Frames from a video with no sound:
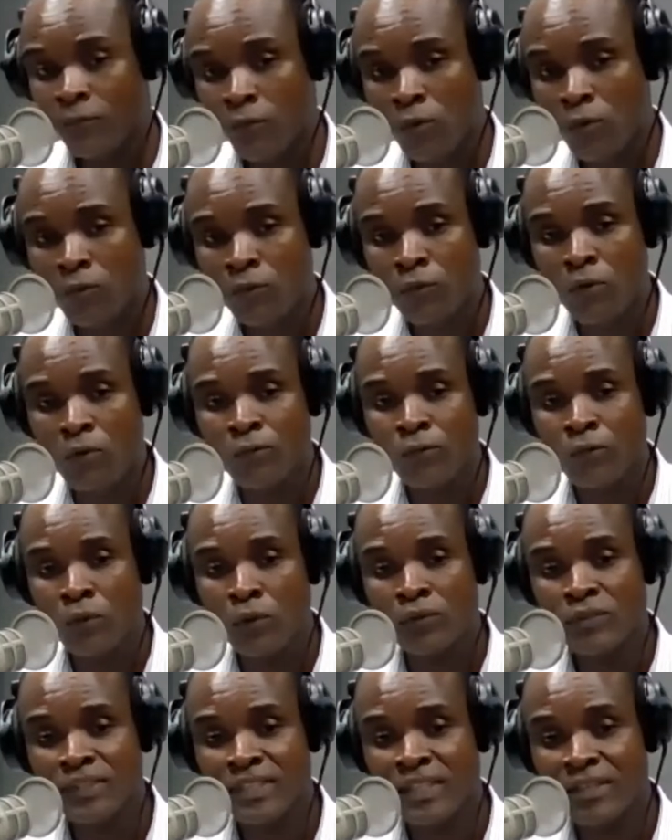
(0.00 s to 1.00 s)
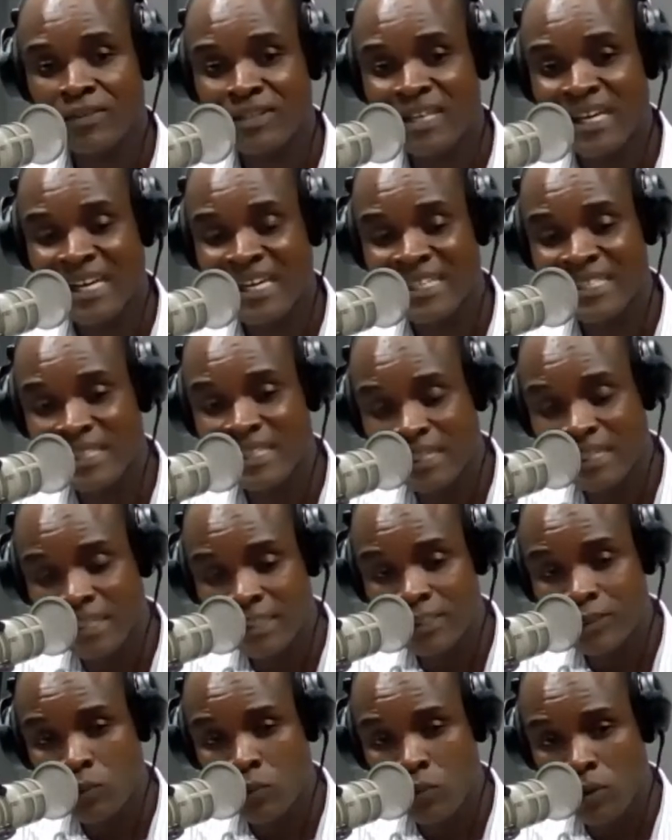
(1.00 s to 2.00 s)
444
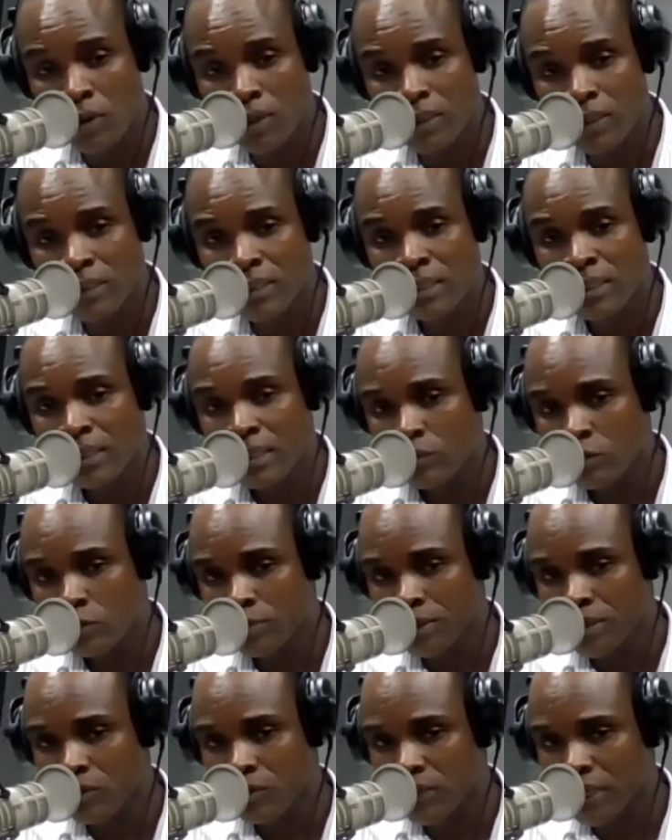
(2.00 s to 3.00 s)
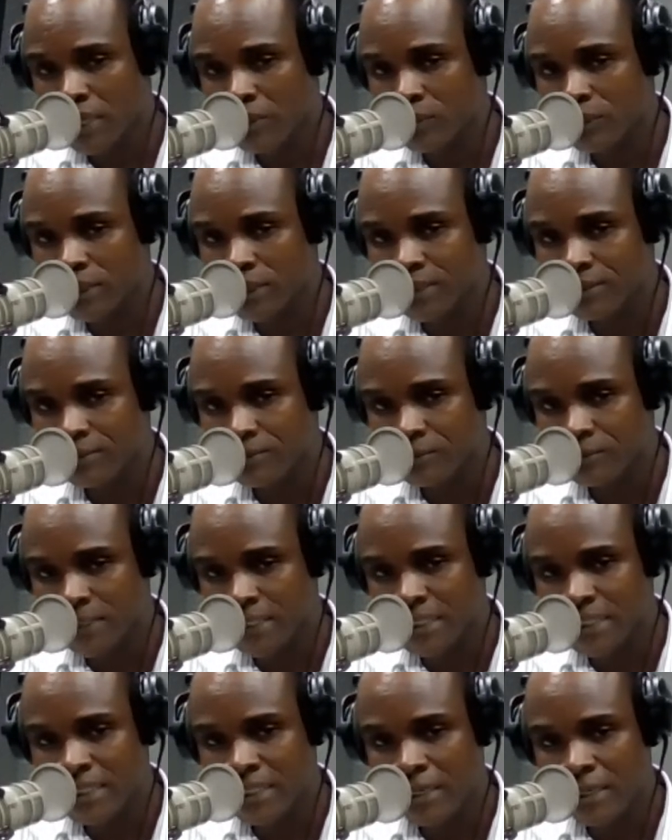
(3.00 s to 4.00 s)
0981 will be where we
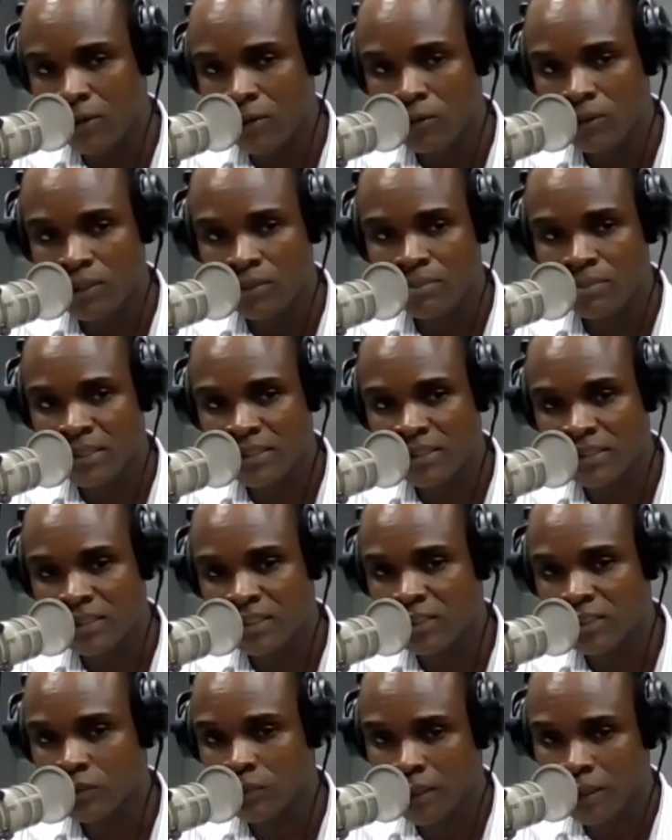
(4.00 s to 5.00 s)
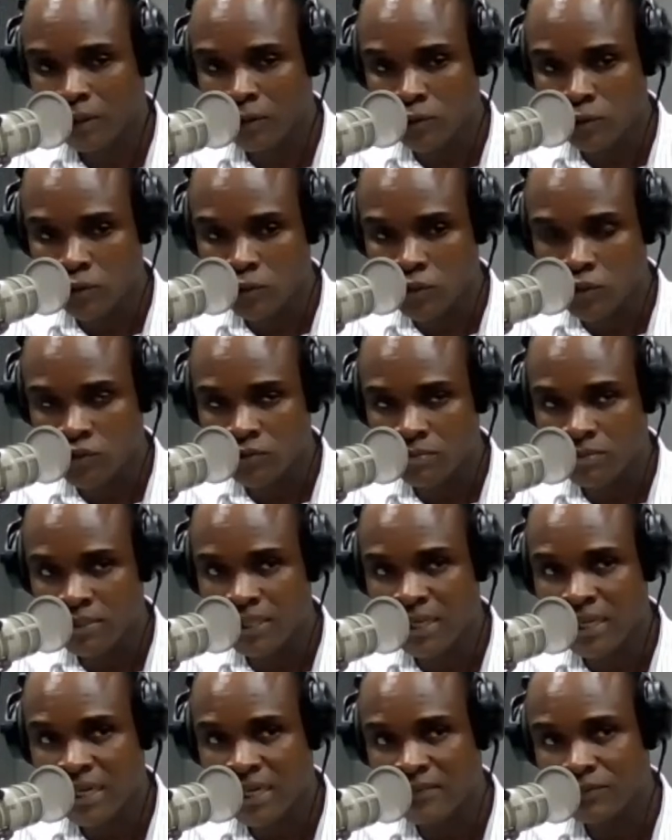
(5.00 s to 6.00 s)
read all the messages. We're also
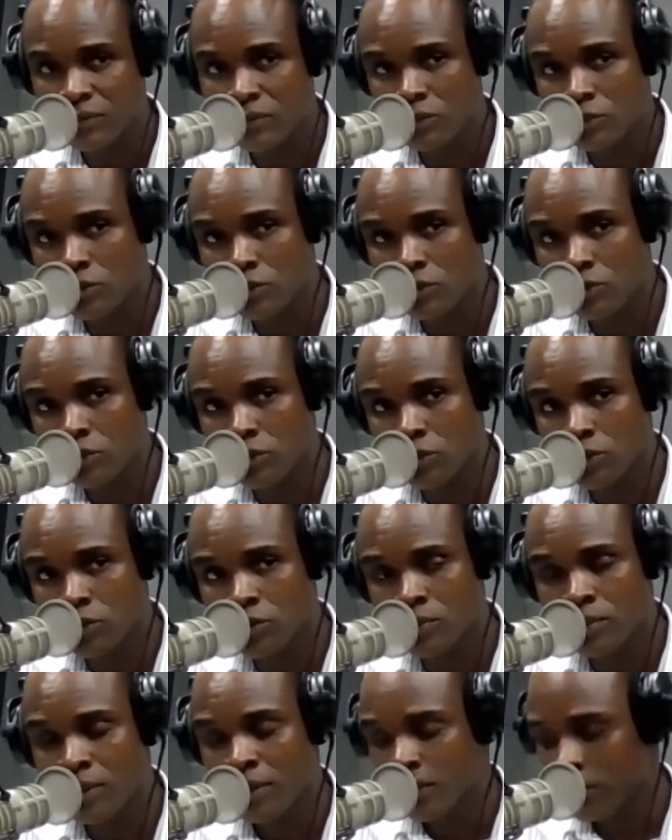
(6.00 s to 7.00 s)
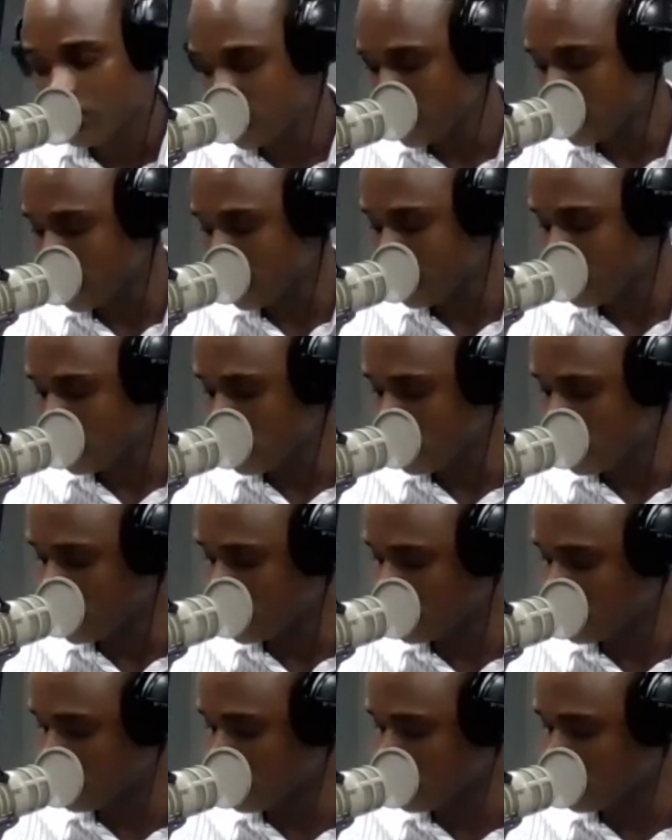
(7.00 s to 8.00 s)
streaming live on YouTube. You can go over
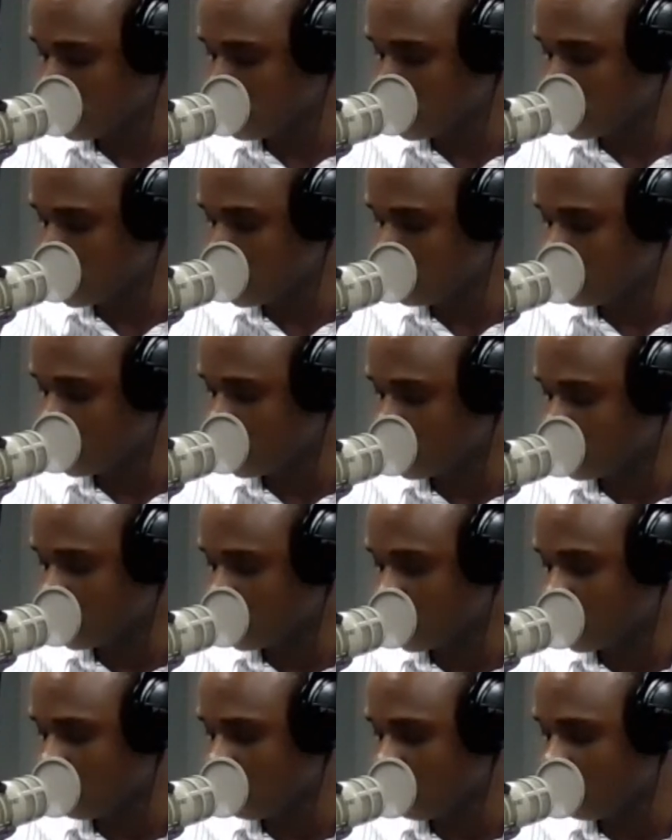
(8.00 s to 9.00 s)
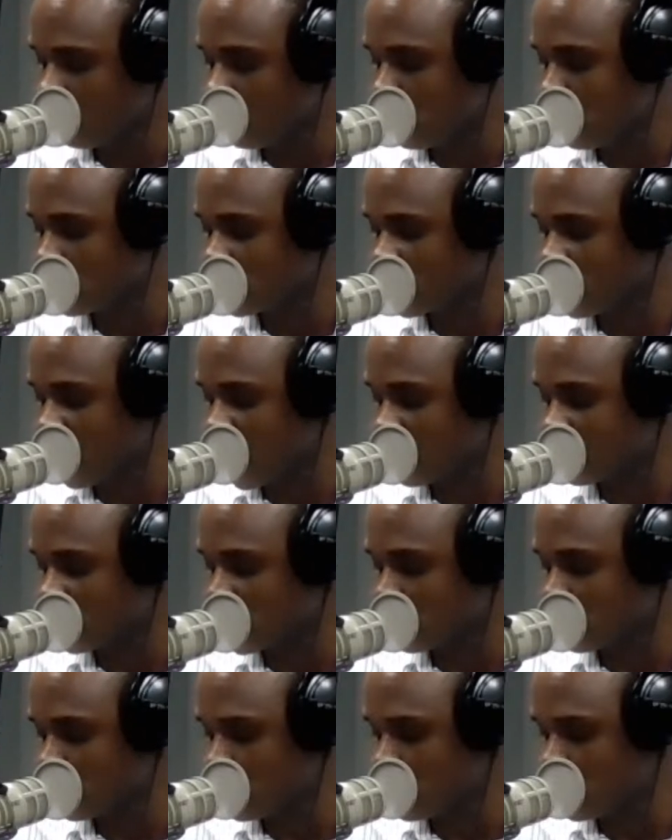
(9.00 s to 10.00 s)
to
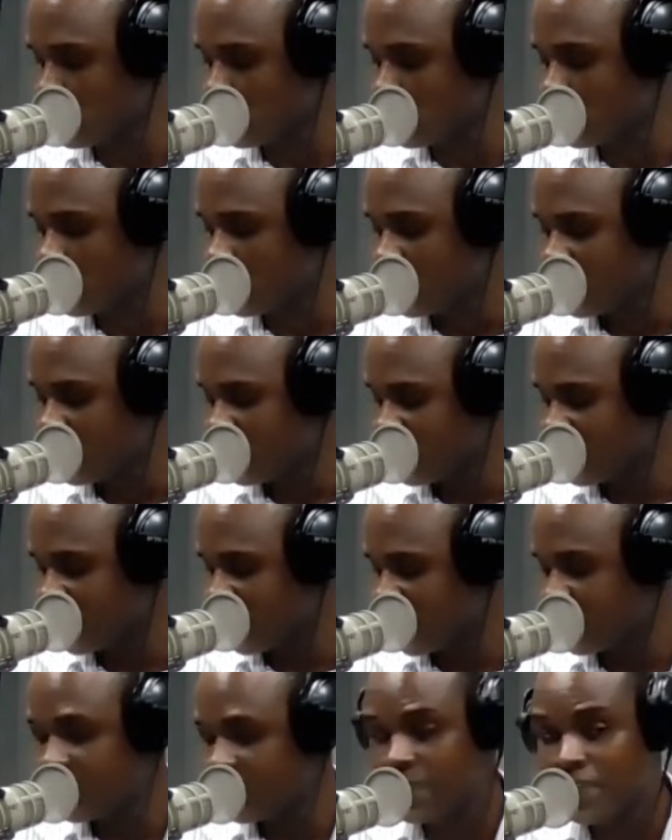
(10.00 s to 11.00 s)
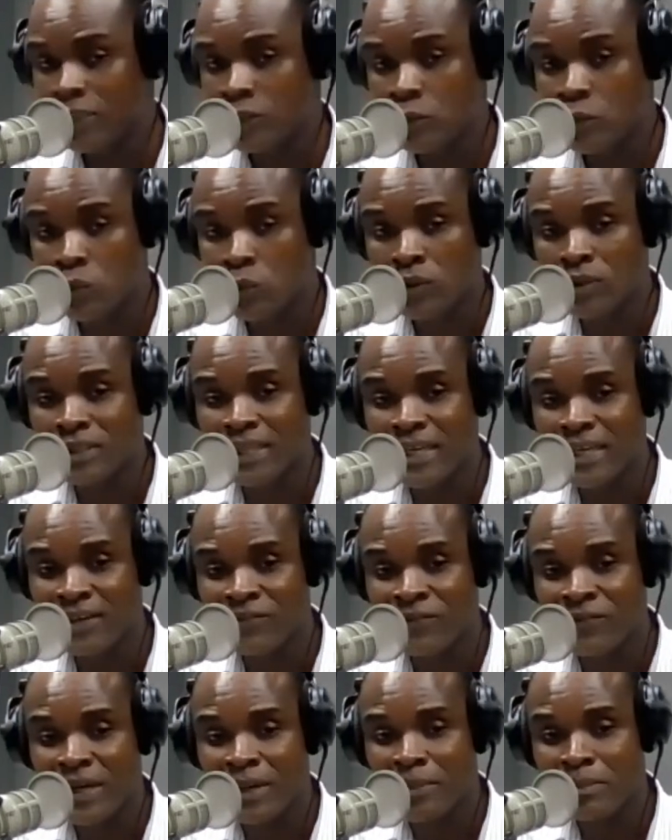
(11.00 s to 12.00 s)
youtube.com/smooth 981
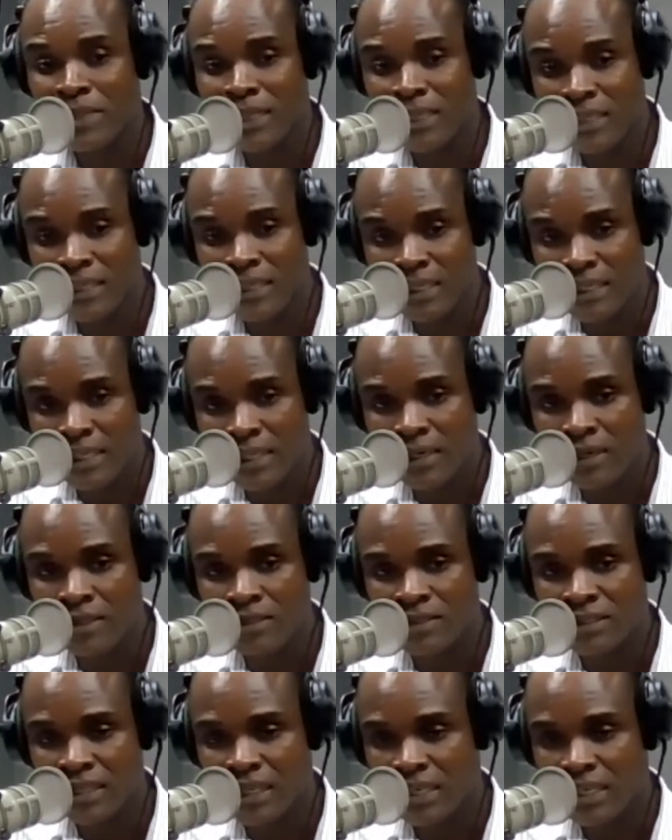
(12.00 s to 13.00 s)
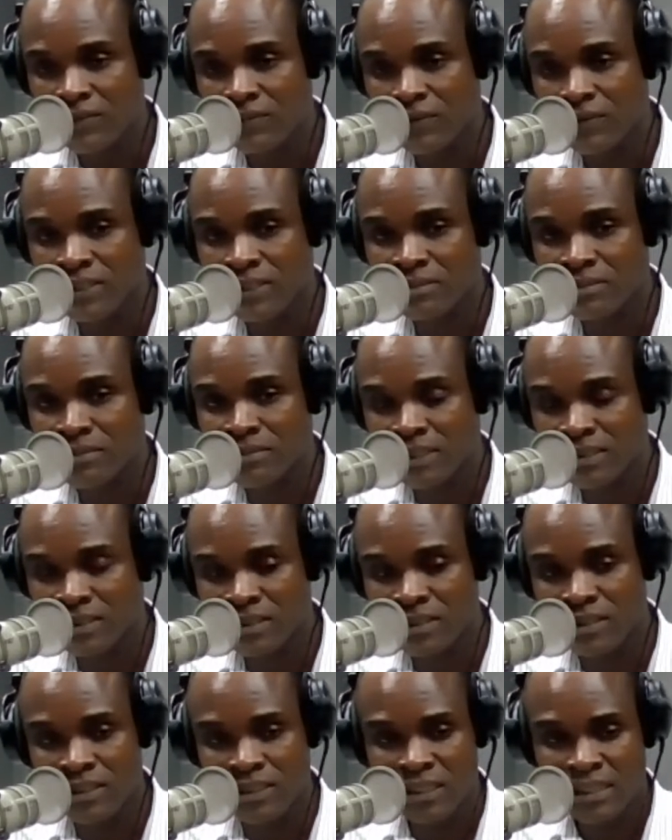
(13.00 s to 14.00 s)
FM Lagos. Leave us a
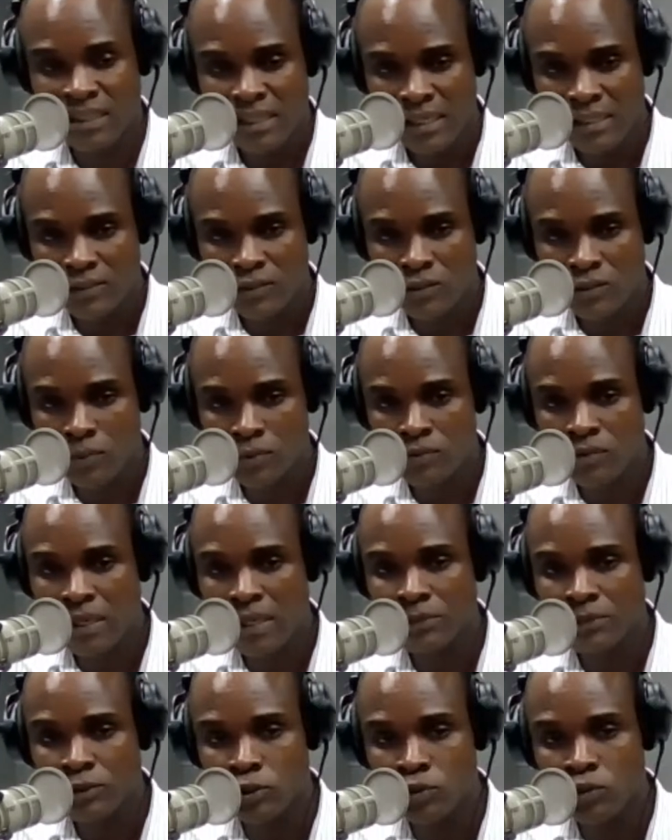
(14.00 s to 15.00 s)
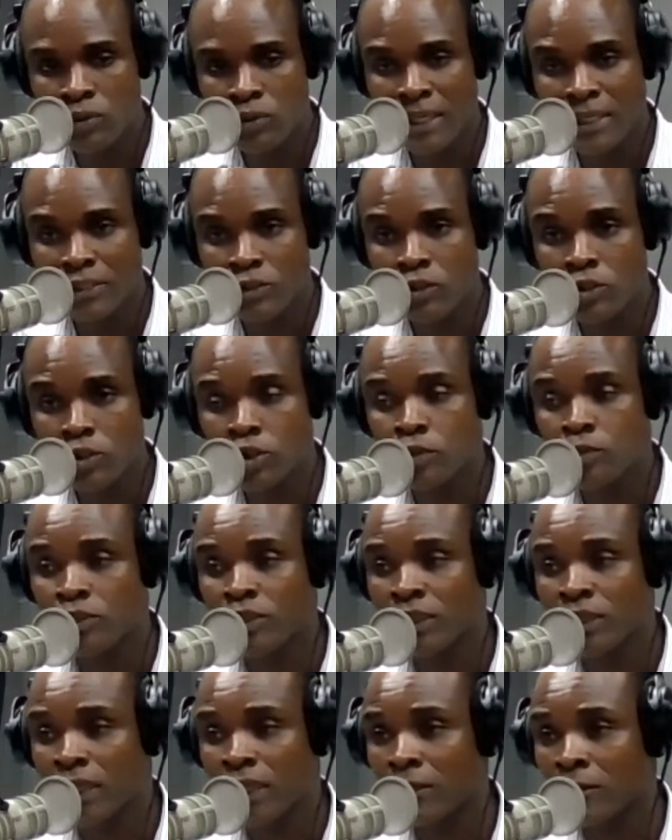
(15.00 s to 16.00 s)
message and subscribe to our YouTube
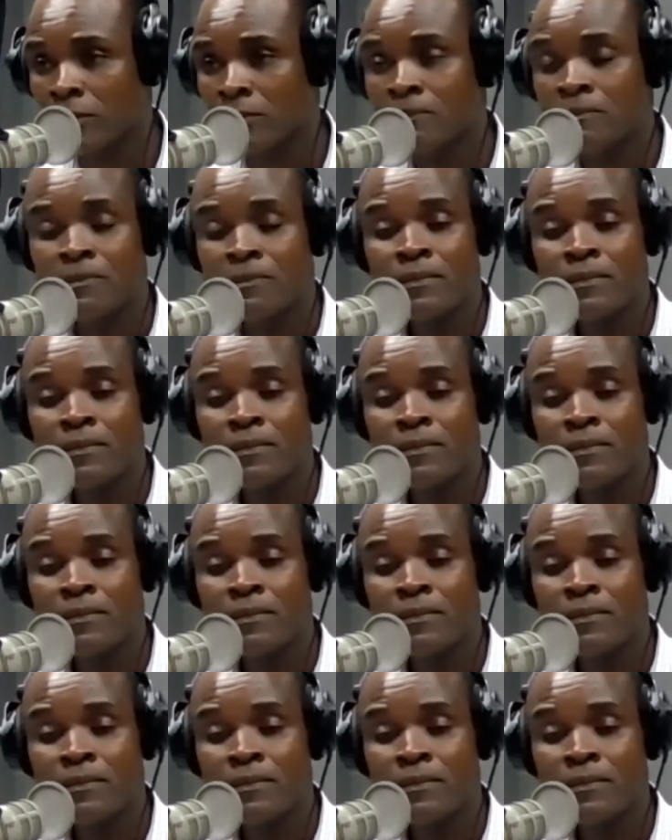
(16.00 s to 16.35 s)
channel.